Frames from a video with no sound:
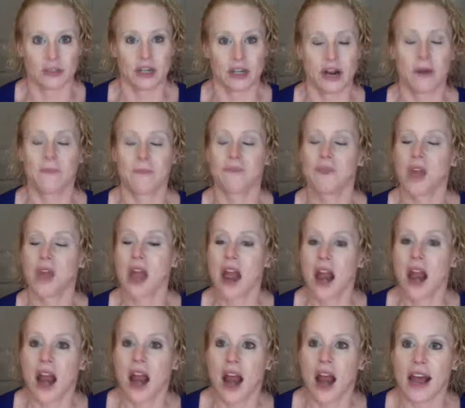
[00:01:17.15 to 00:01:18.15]

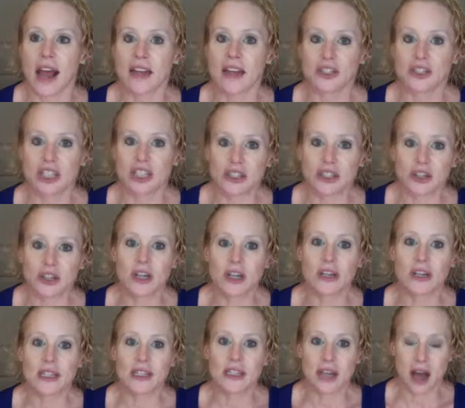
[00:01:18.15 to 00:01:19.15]
And she took
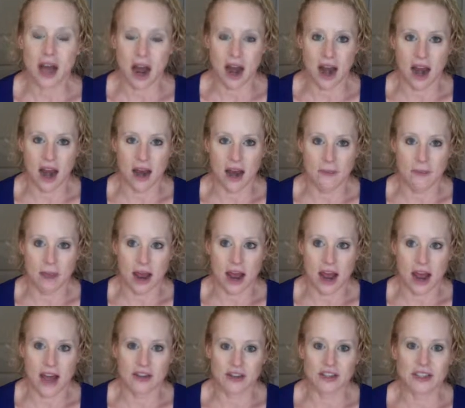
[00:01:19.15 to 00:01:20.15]
the time
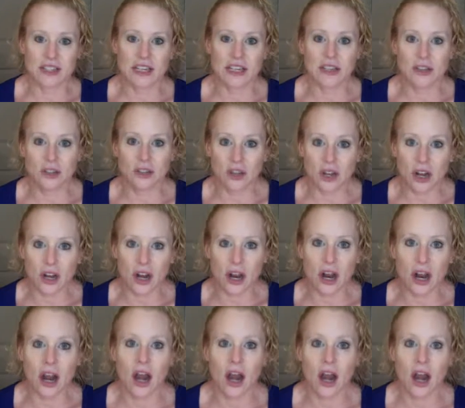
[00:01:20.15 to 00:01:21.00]
and she said, "Look